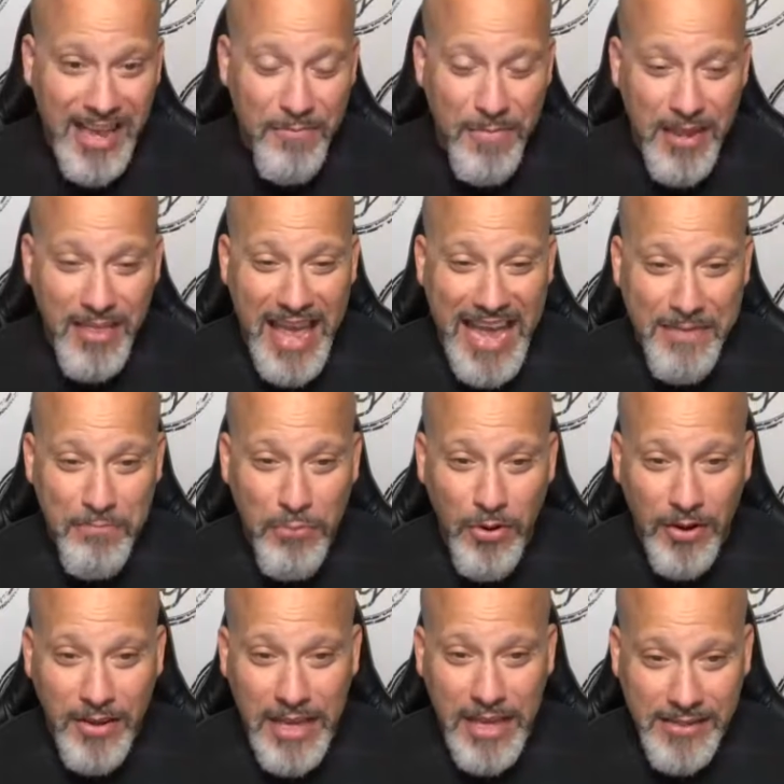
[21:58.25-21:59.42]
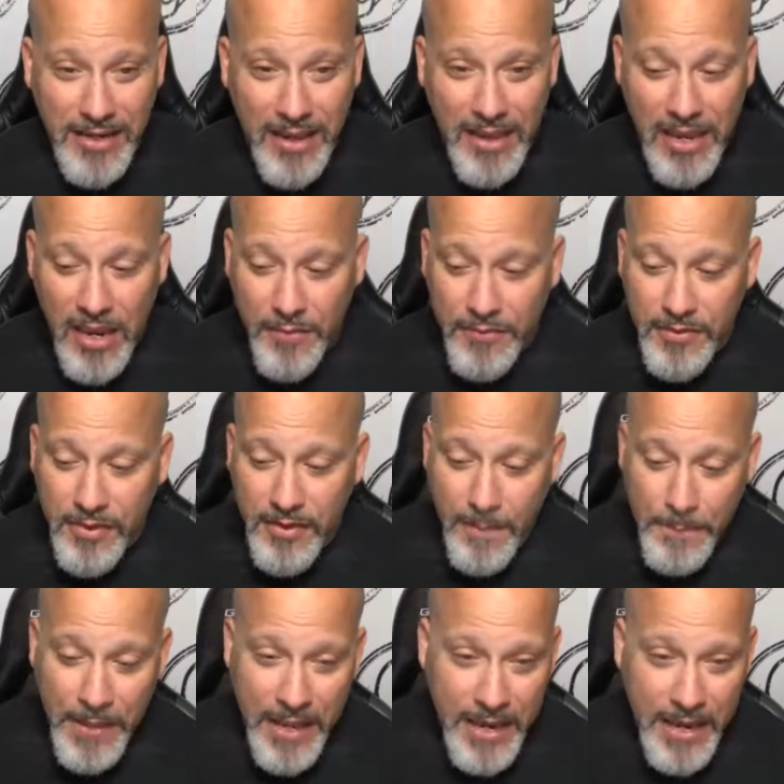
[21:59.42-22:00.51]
sent me that book as a gift.